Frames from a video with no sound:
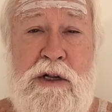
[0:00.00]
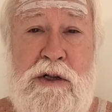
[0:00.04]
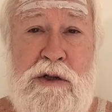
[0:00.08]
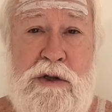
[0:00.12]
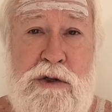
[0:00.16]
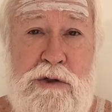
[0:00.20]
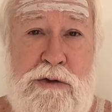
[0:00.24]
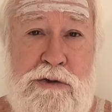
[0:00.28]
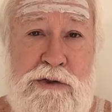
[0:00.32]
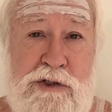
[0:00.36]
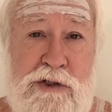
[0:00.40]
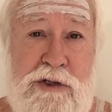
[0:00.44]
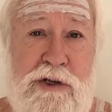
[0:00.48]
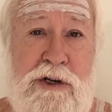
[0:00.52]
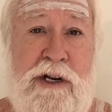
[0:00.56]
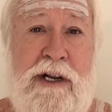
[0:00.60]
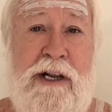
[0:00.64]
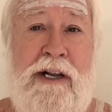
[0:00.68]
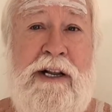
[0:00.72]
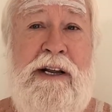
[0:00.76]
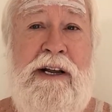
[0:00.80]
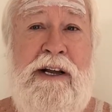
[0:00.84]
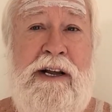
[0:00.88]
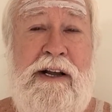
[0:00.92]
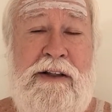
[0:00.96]

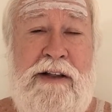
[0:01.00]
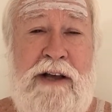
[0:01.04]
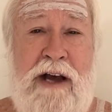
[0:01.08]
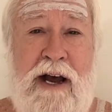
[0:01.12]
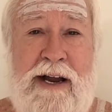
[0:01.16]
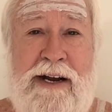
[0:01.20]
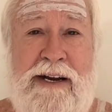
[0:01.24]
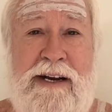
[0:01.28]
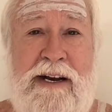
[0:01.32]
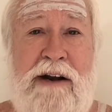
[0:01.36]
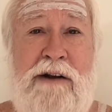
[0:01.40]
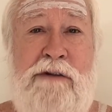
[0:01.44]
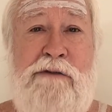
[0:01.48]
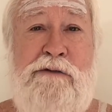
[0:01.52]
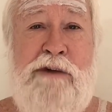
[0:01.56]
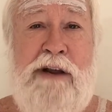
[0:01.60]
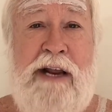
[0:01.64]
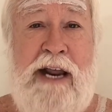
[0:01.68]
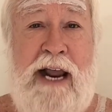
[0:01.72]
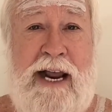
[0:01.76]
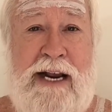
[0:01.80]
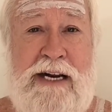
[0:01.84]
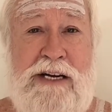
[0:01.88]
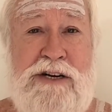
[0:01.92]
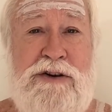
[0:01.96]
loosening the
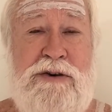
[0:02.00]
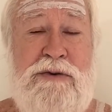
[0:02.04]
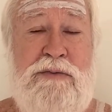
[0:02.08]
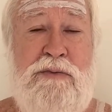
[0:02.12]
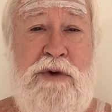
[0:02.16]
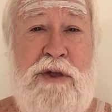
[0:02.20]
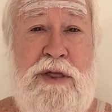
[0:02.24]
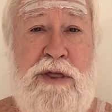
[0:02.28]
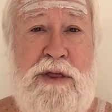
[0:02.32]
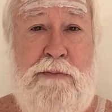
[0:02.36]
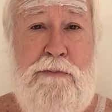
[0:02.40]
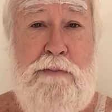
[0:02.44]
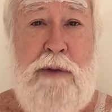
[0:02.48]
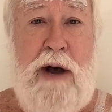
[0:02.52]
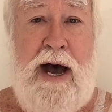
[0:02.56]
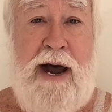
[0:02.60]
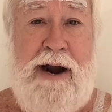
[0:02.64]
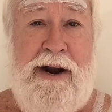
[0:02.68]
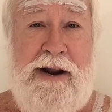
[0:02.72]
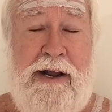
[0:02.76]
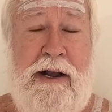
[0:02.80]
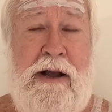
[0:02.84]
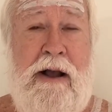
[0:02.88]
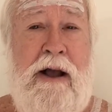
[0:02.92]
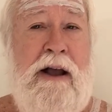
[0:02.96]
identification with the
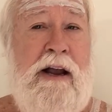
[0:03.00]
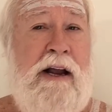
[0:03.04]
body.